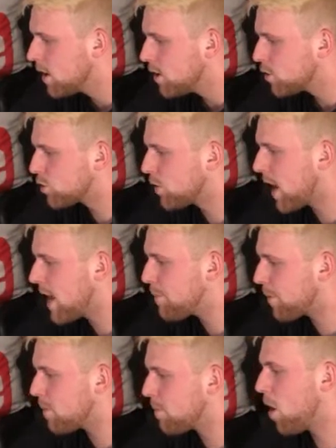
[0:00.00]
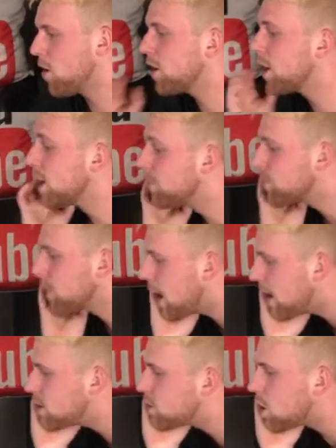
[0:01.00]
Tripe Monger.
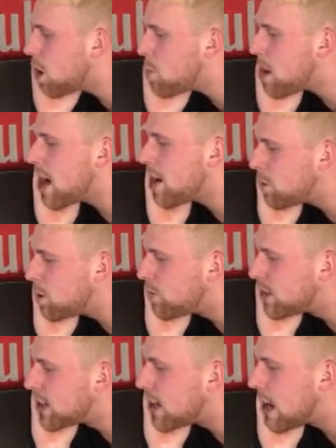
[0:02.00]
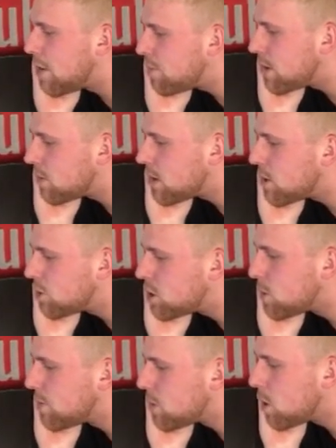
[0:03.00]
Hi Tom, I'm loving it. I think the issue
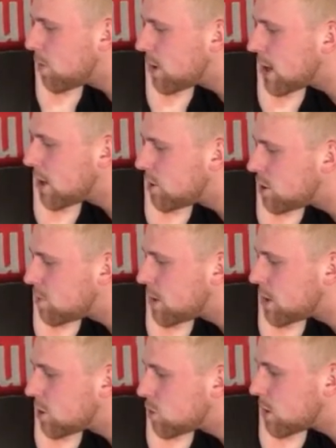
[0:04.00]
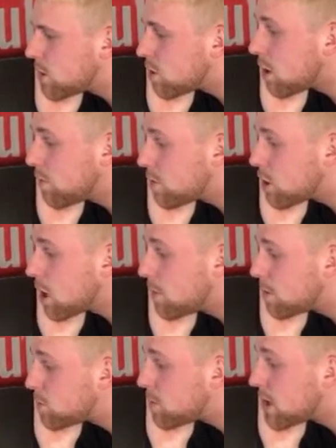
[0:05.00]
with notifications being switched off and
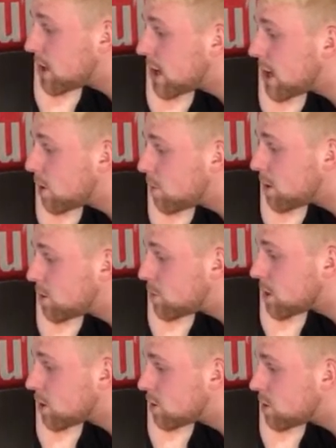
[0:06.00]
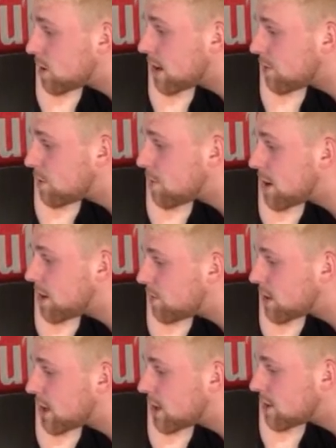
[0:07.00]
comments being held is because you have the made for
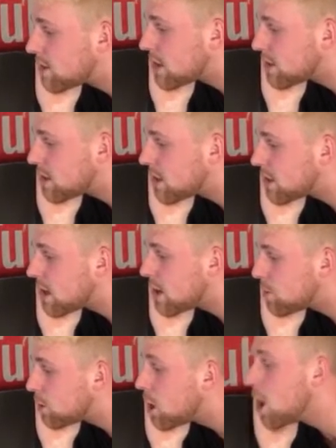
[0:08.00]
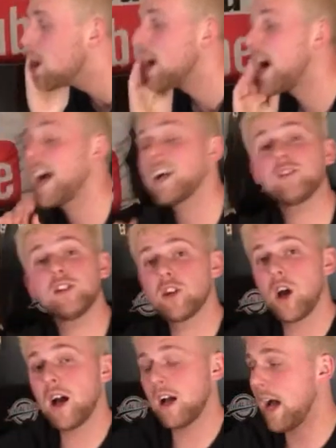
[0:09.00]
kids setting enabled. I
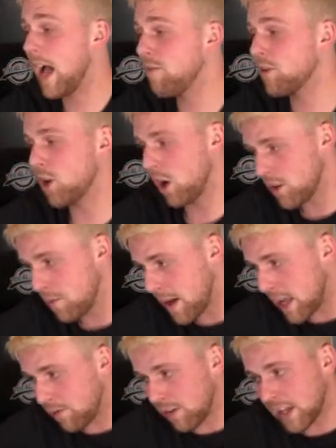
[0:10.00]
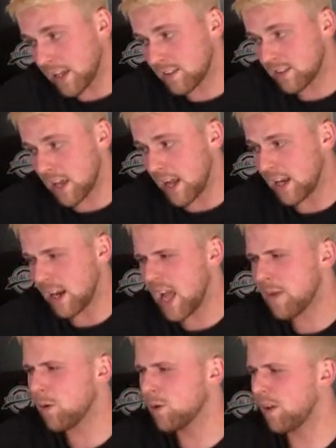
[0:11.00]
haven't got the made for kids setting
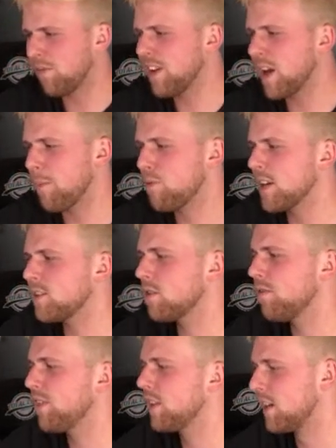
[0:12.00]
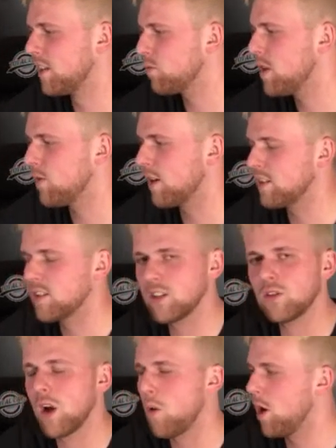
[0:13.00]
enabled. I think I pressed something last week where it said,
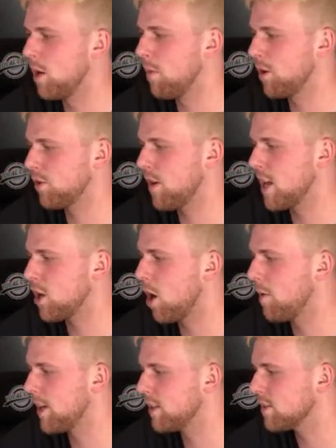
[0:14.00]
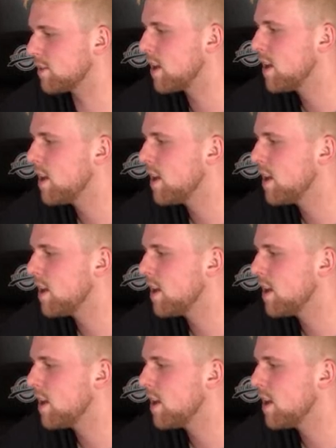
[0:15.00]
do I want to moderate comments?